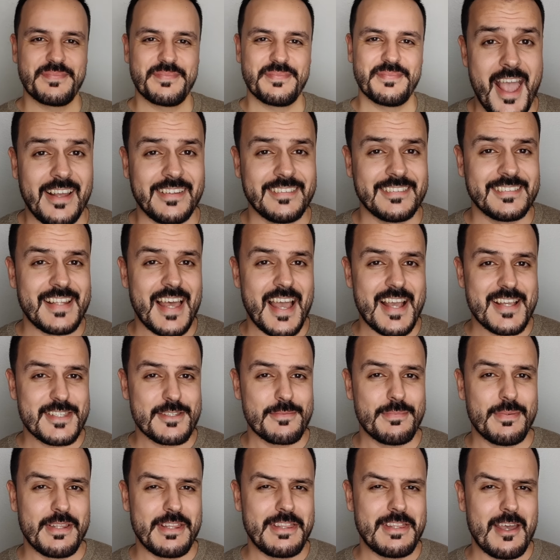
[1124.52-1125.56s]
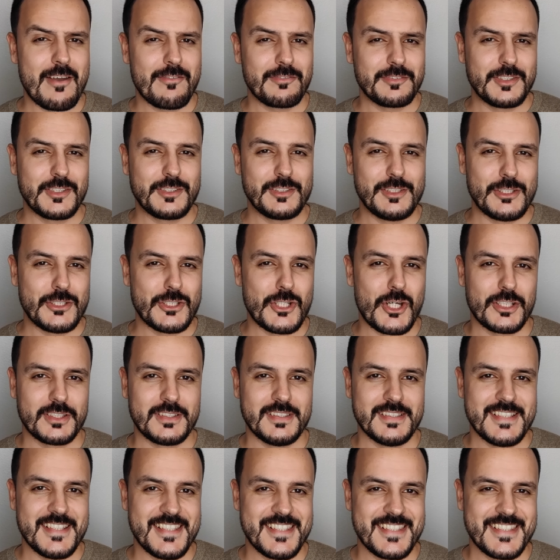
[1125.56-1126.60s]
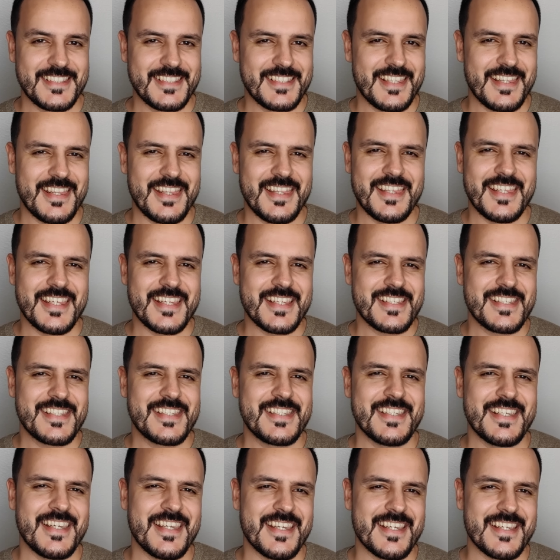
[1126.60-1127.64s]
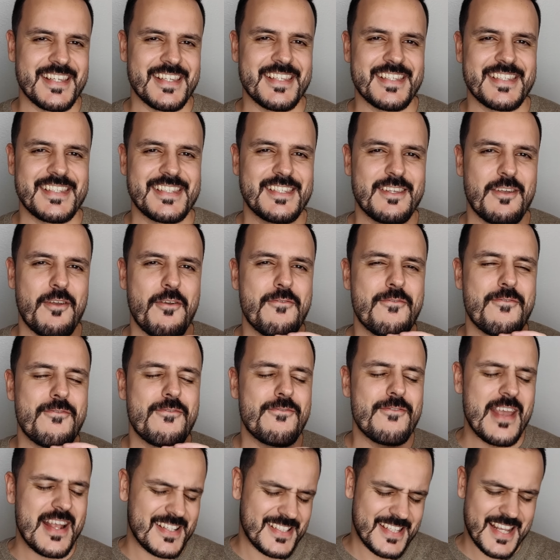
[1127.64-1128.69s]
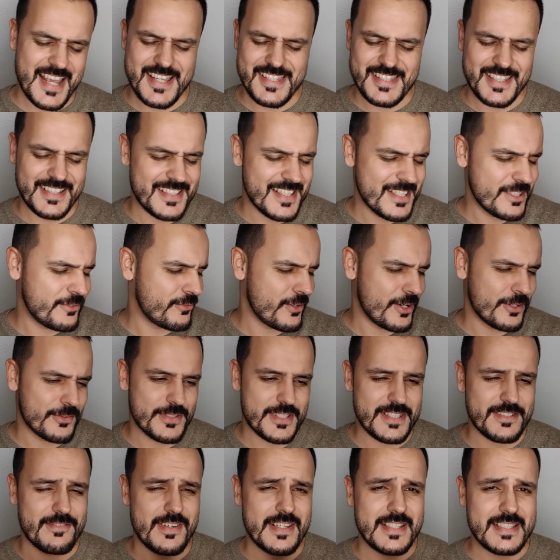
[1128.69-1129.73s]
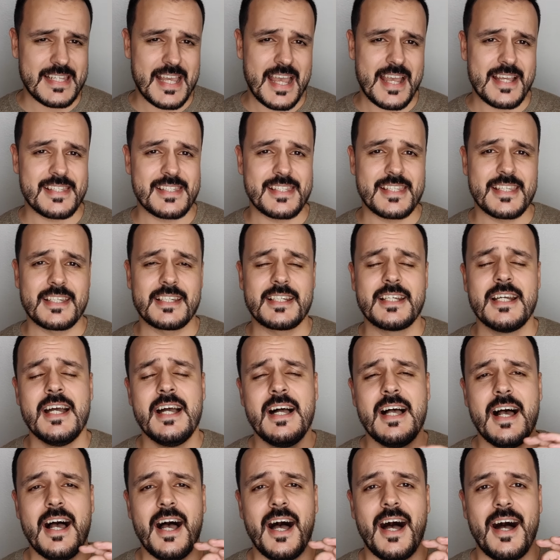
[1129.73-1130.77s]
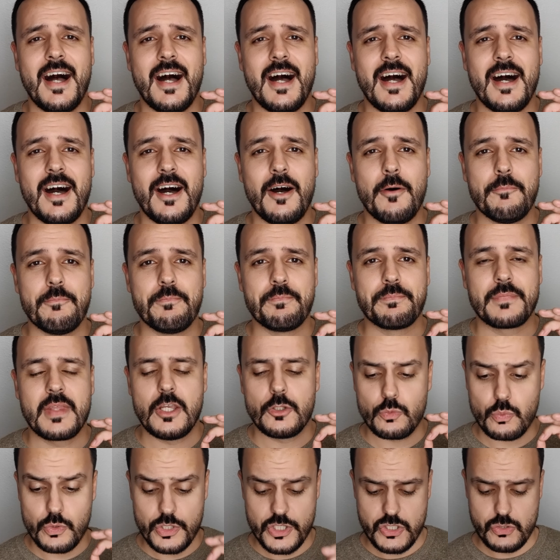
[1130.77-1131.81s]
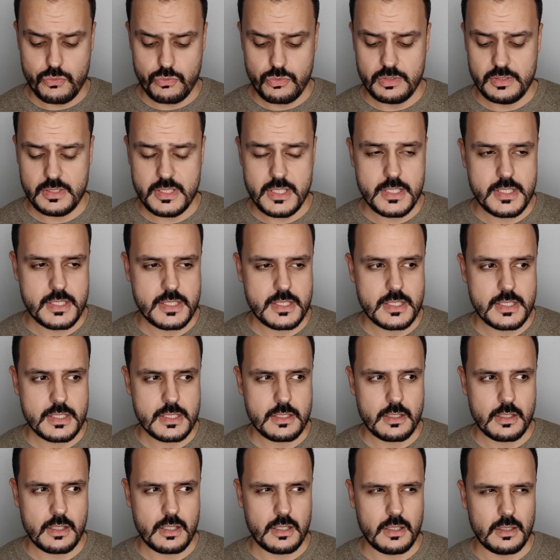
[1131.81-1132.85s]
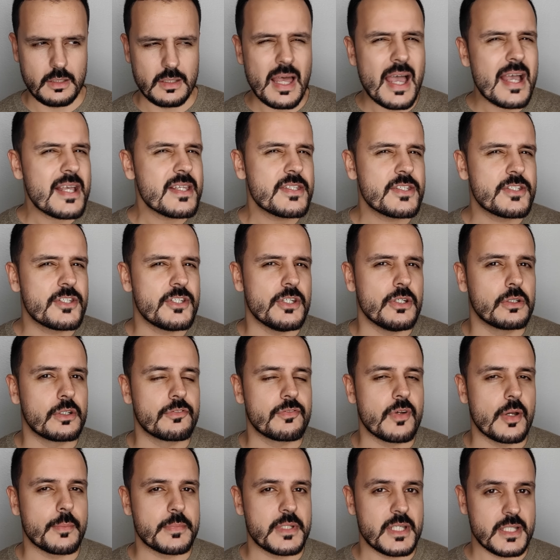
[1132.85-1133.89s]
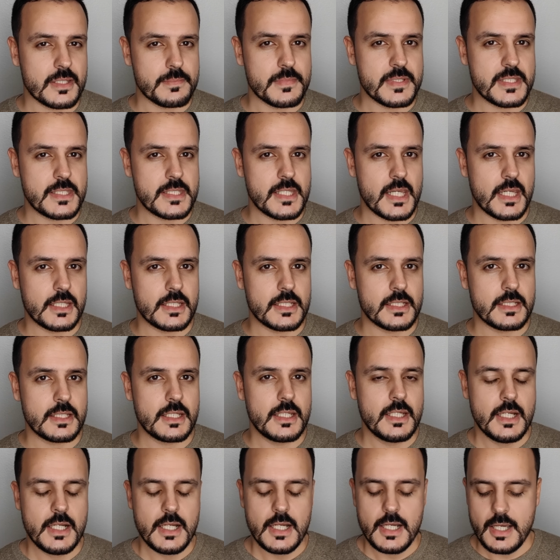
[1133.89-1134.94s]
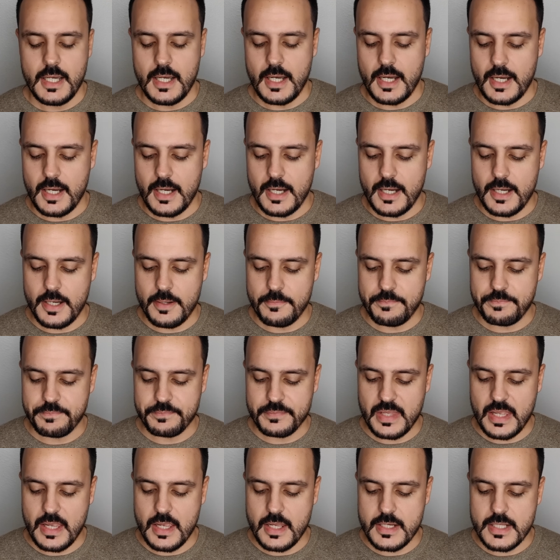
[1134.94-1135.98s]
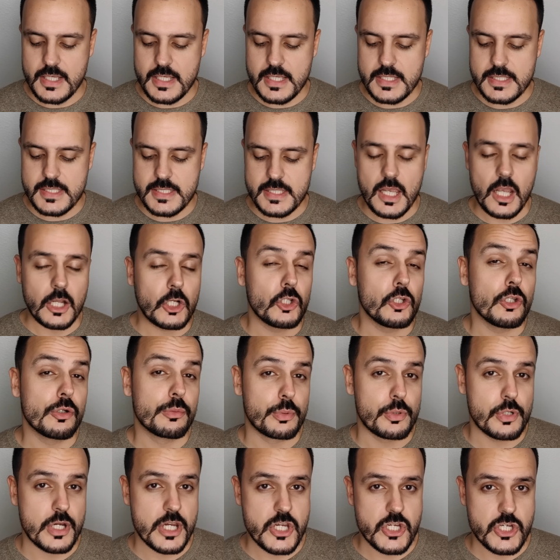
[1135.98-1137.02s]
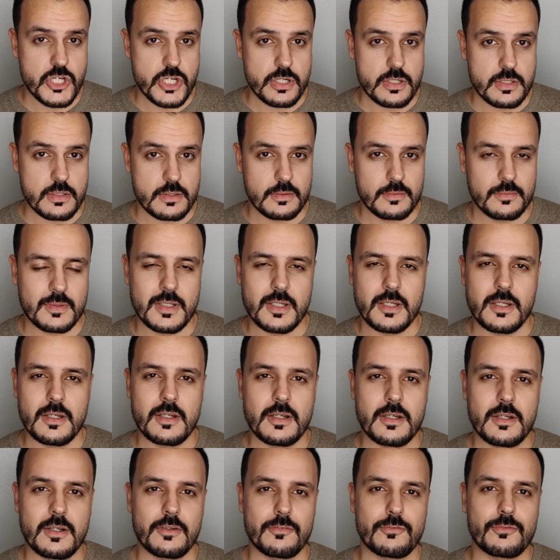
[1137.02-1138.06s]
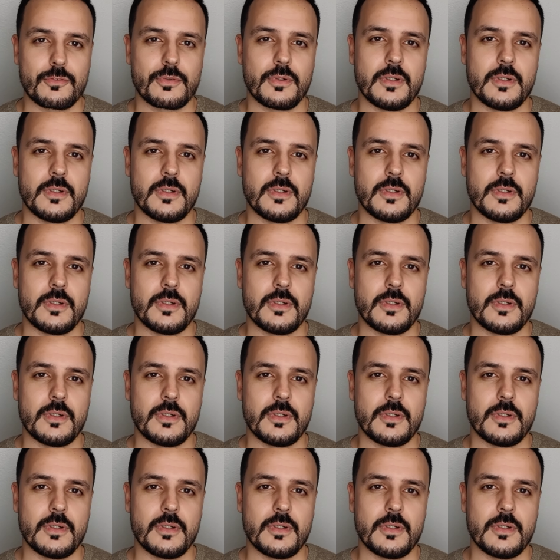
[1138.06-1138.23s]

And last but definitely not least, this is fantastic. This fragrance is fantastic. It was released last year, if I'm not mistaken, and it's a collaboration of